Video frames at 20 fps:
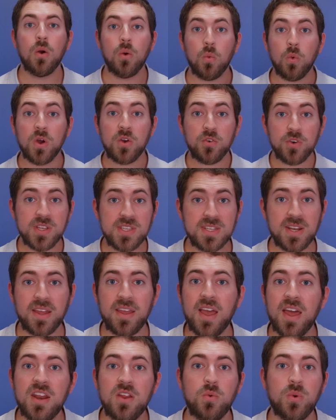One reason I
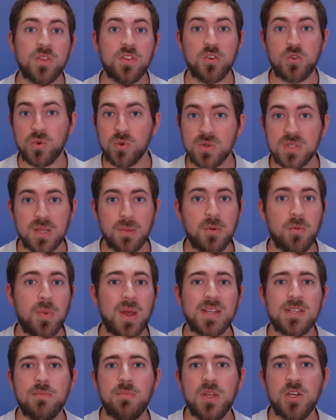edit with the tools I'm
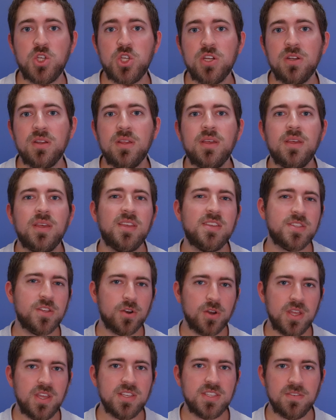about to mention is
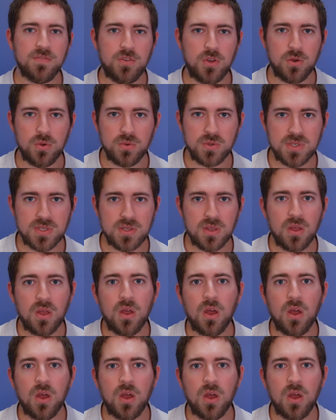their ease of use.